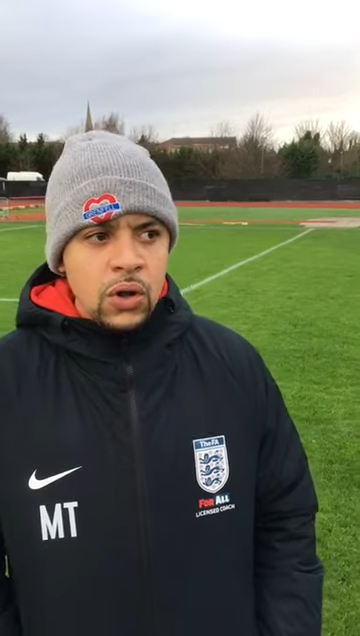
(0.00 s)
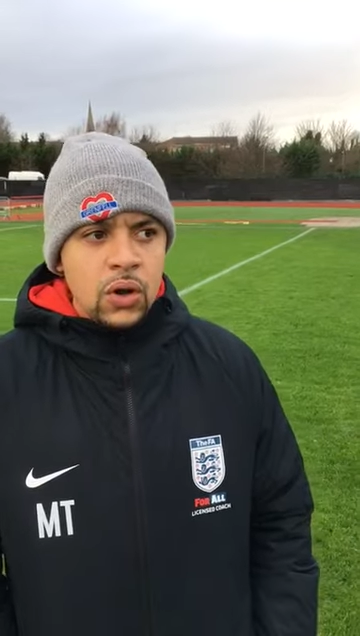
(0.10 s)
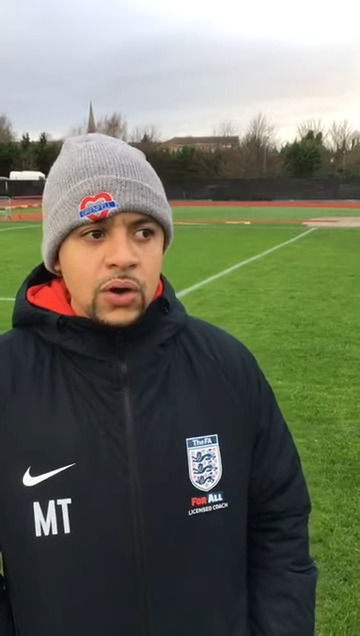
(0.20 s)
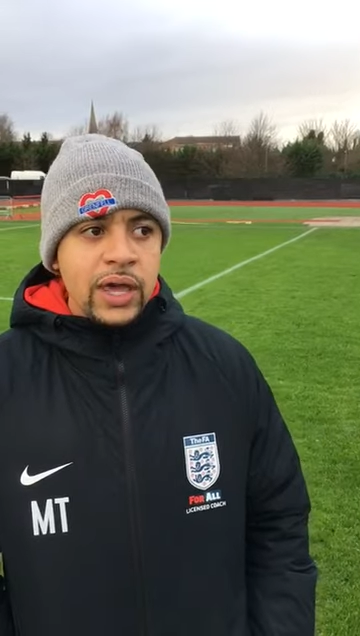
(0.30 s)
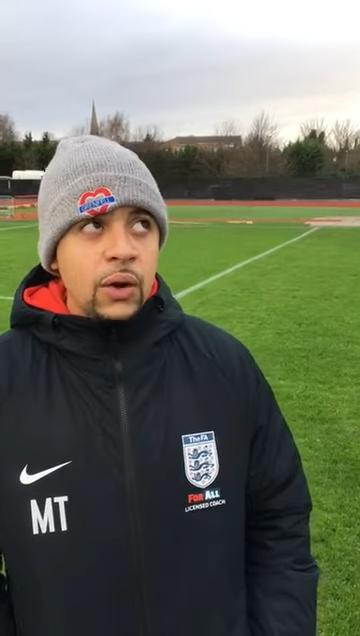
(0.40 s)

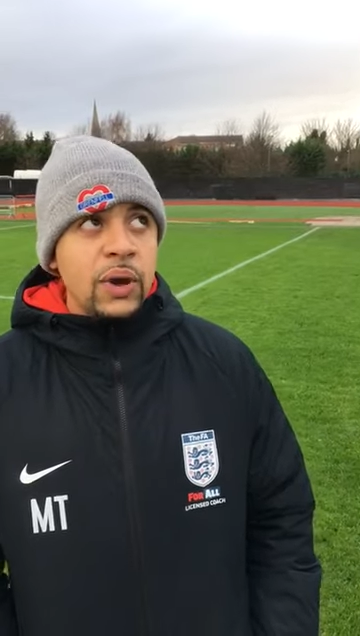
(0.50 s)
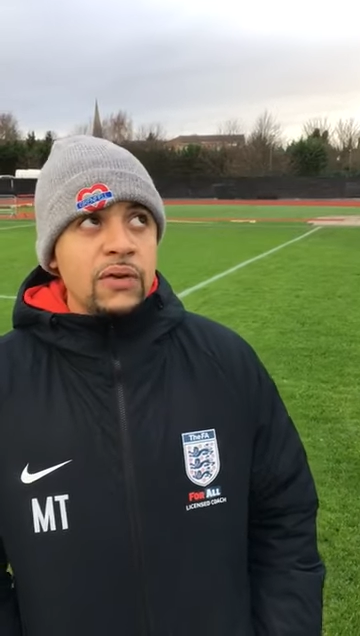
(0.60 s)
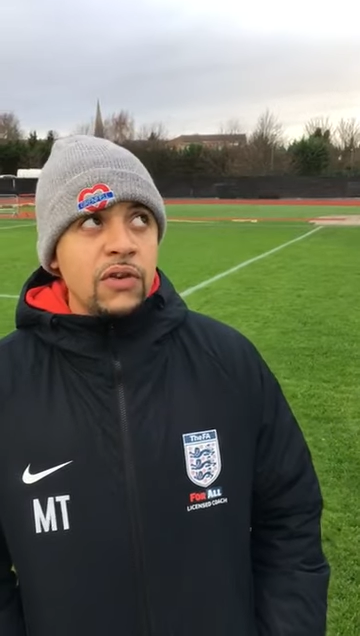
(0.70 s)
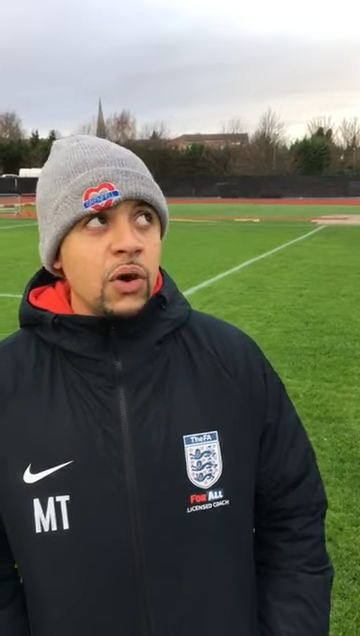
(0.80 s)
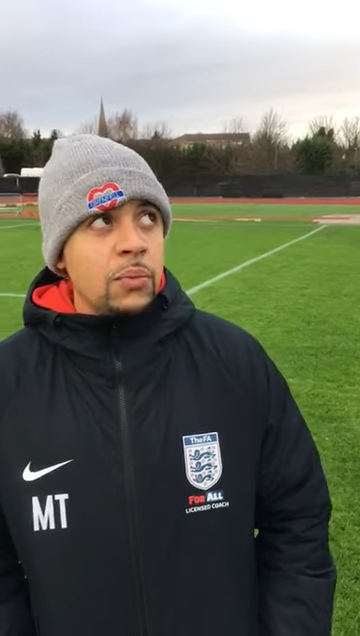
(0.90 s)
or get
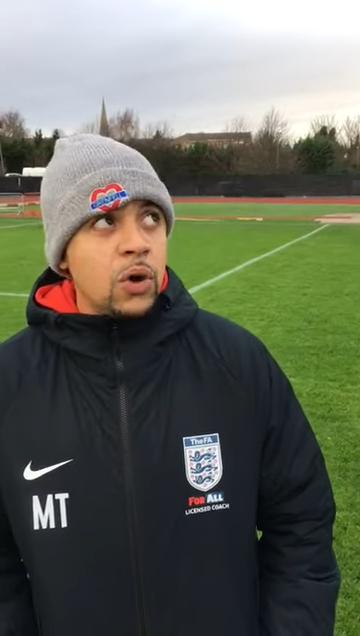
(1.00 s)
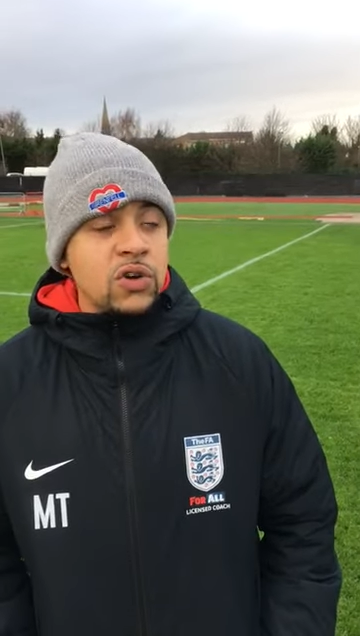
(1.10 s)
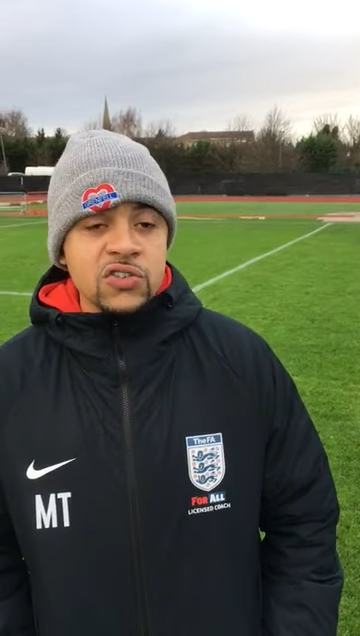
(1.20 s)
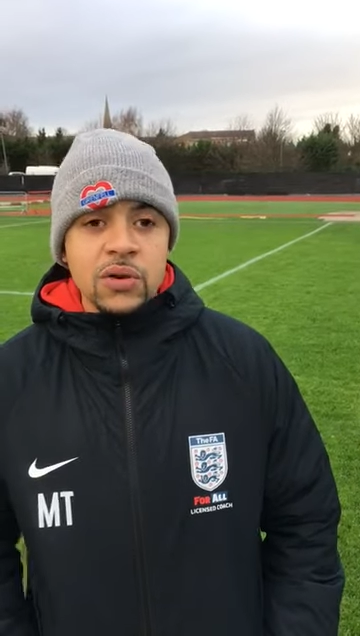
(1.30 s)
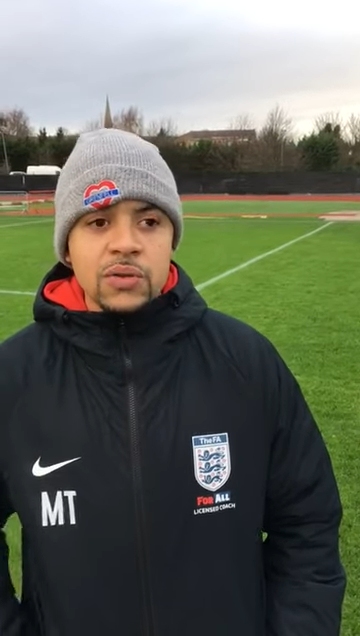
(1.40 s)
away with a lot more,
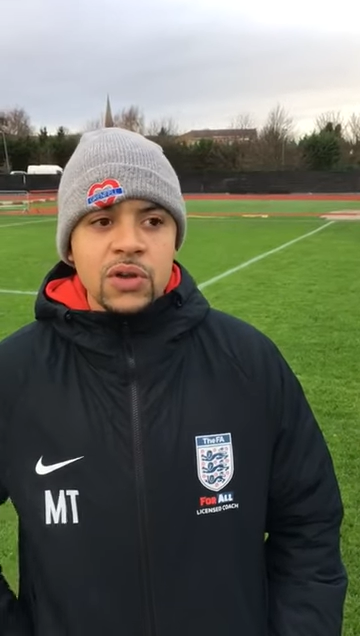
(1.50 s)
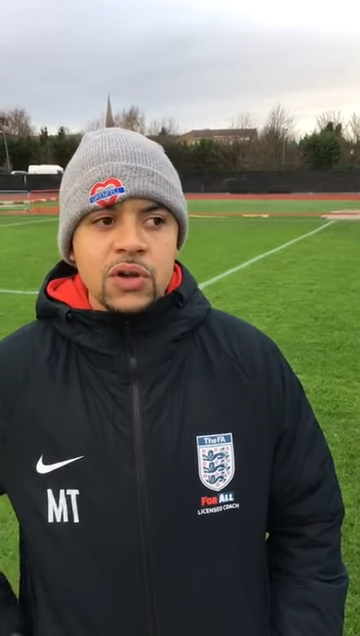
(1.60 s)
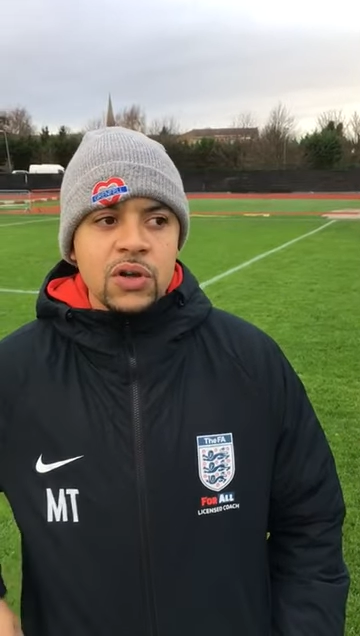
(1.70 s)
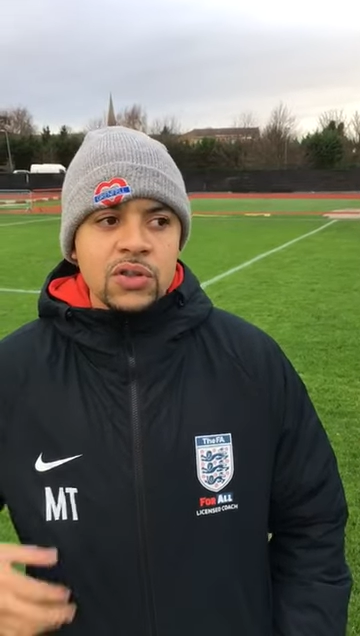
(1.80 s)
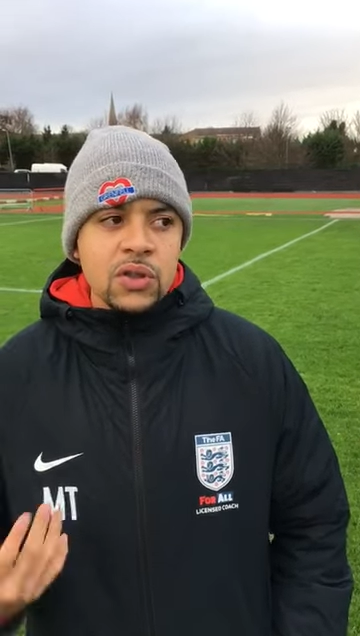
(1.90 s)
because
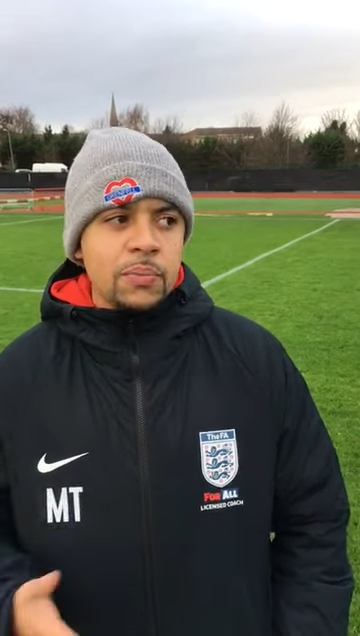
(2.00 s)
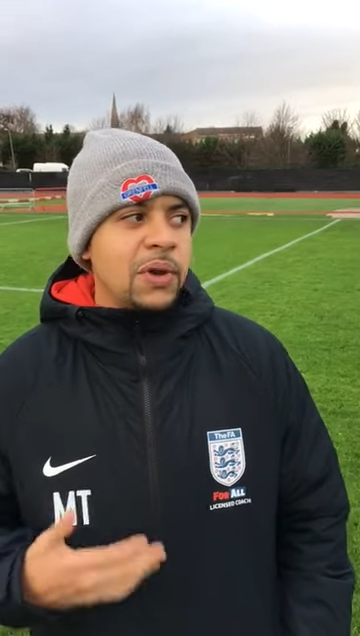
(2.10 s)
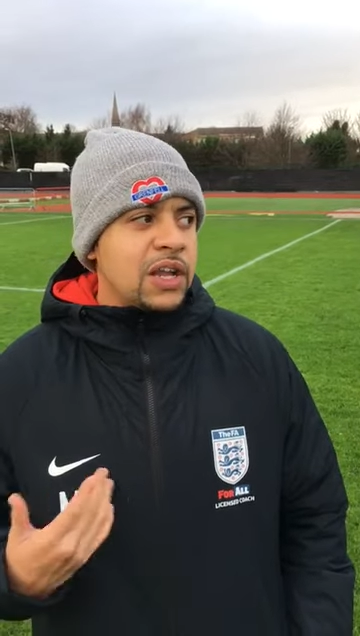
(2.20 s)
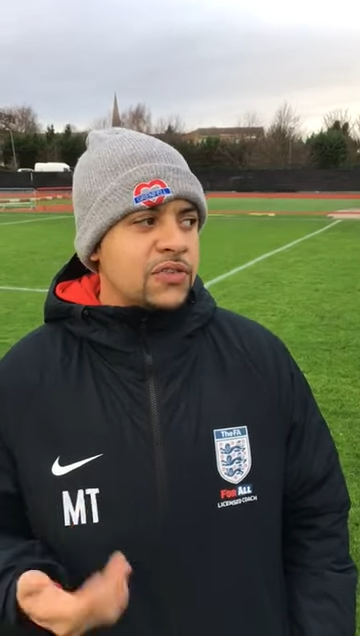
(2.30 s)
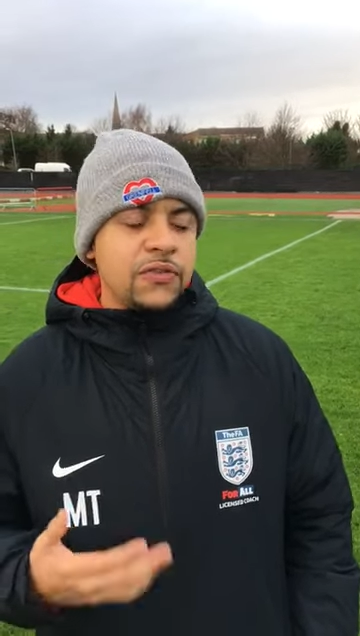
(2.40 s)
the
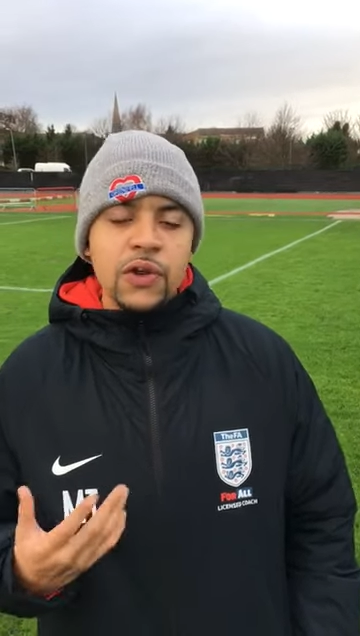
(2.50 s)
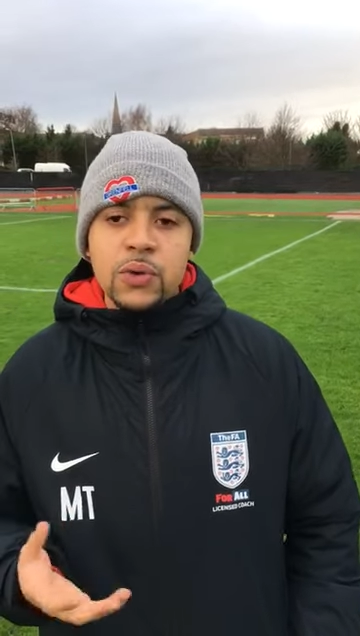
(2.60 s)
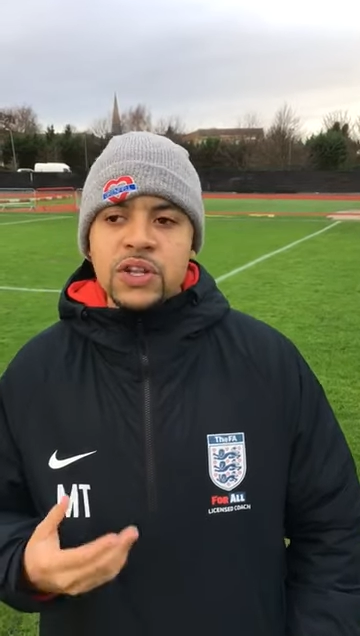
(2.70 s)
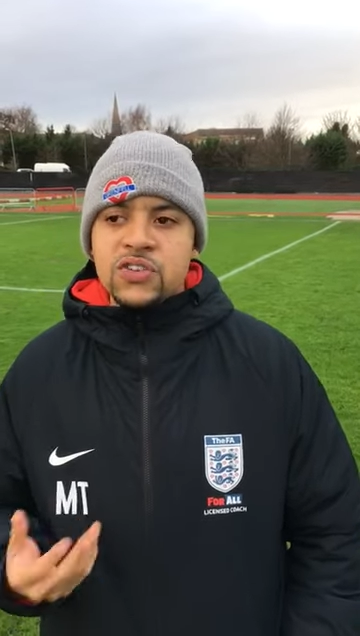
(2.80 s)
blood's flowing,